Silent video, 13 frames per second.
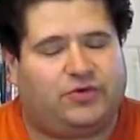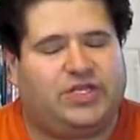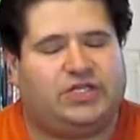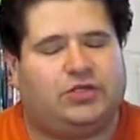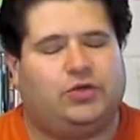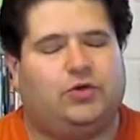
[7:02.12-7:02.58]

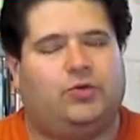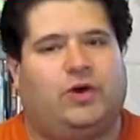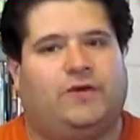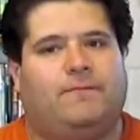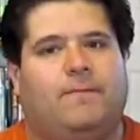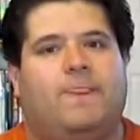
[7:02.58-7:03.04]

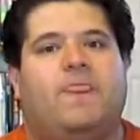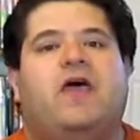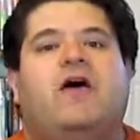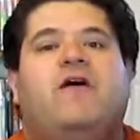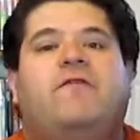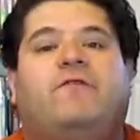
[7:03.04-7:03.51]
3-2-1.
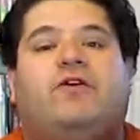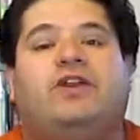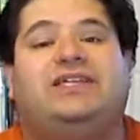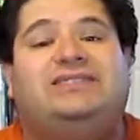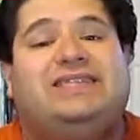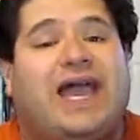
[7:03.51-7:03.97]
For
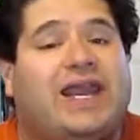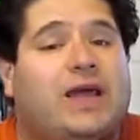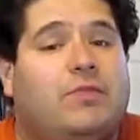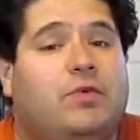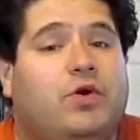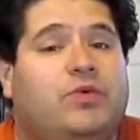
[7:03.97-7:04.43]
this kind
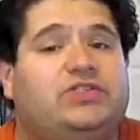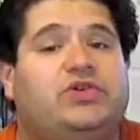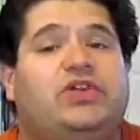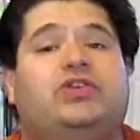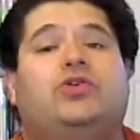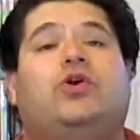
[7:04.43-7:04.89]
of movies,
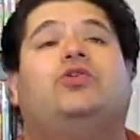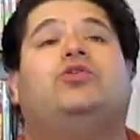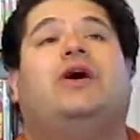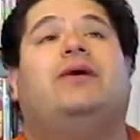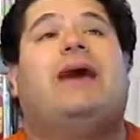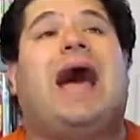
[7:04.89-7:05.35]
you need to go
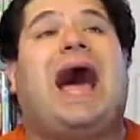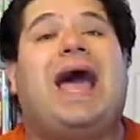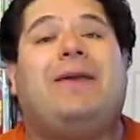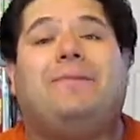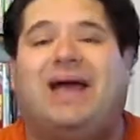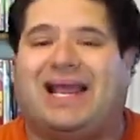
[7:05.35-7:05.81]
to an
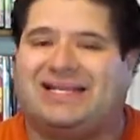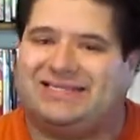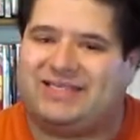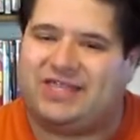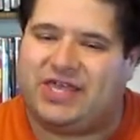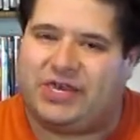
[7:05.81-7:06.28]

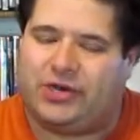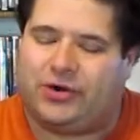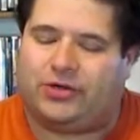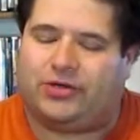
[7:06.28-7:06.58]
IMAX theater.